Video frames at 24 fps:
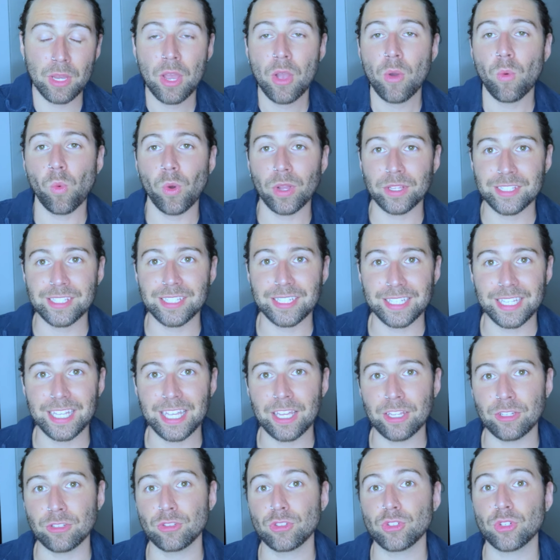once
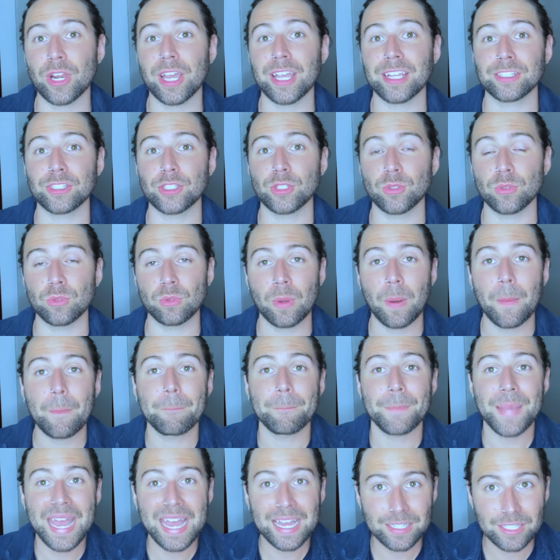again trying to
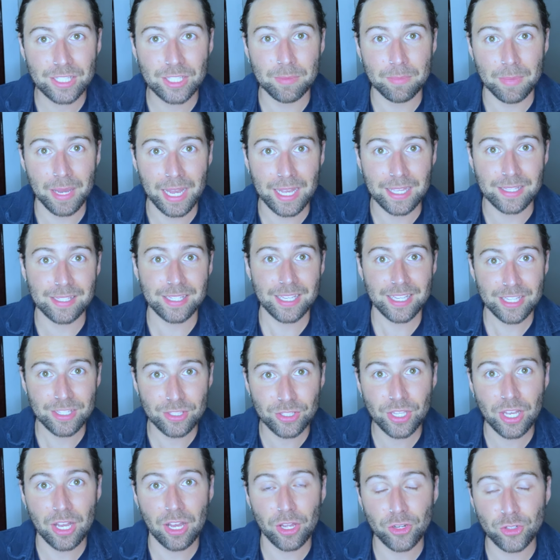maximize his
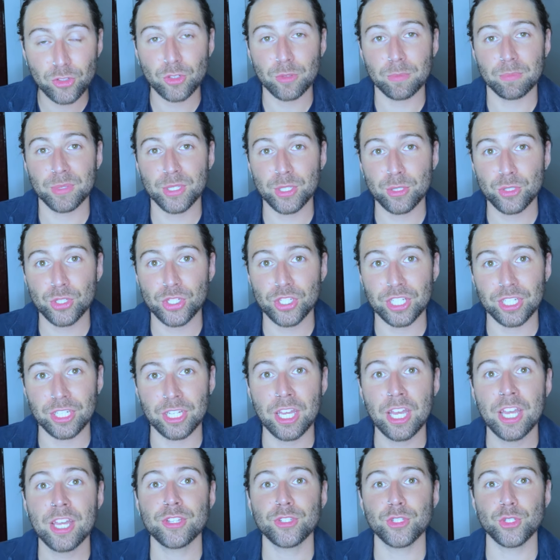contribution
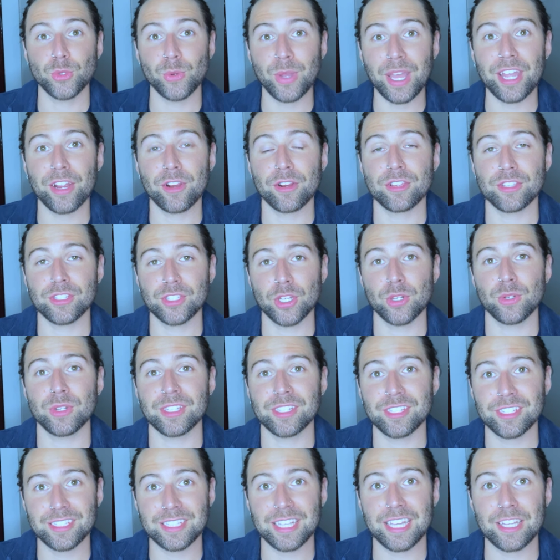to Arizona
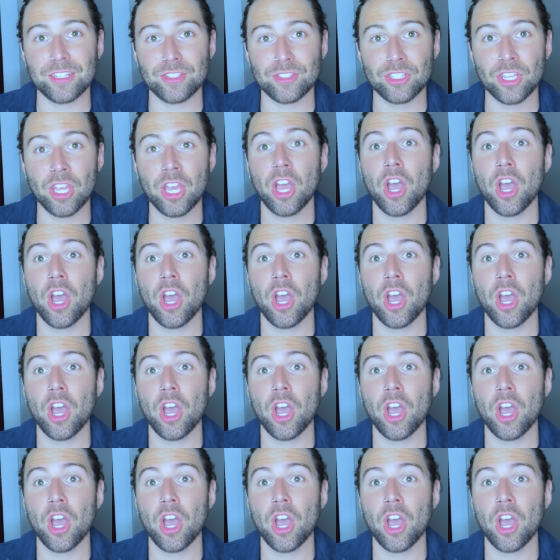State's